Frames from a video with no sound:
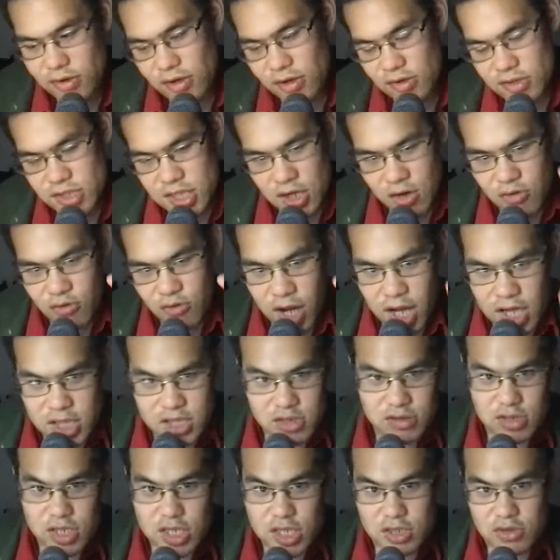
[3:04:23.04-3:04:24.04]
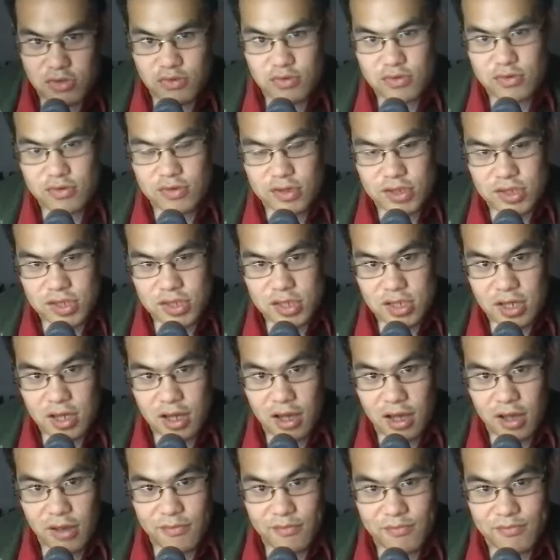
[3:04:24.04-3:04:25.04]
when I was a graduate student,
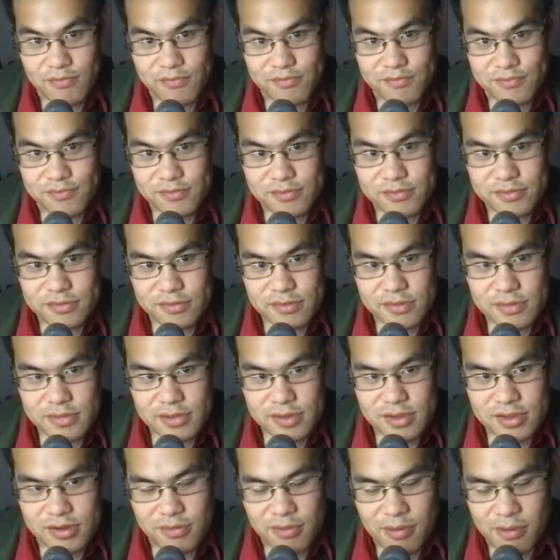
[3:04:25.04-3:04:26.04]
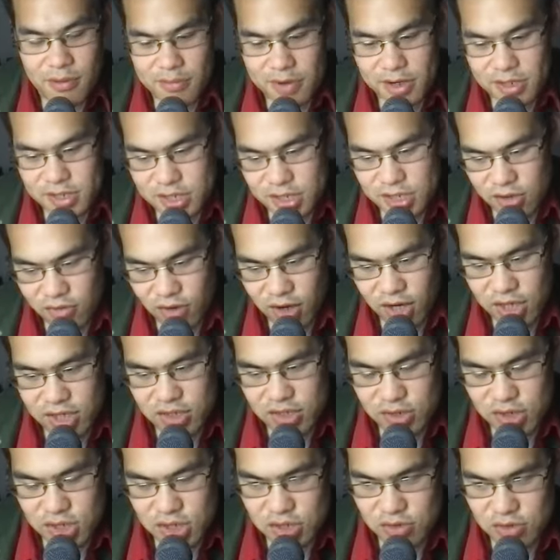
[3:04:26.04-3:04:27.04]
you remember as a
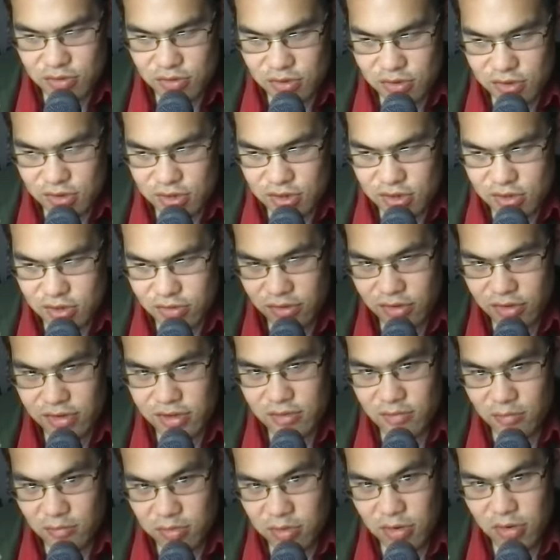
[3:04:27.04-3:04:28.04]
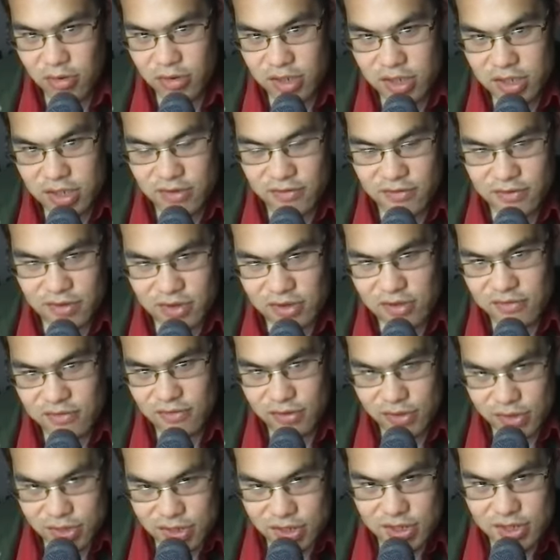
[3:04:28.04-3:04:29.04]
graduate student, you're an employee of the
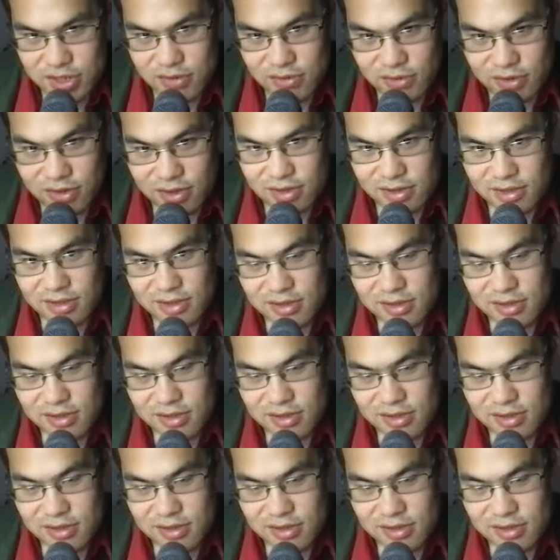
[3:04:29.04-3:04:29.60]
university, right?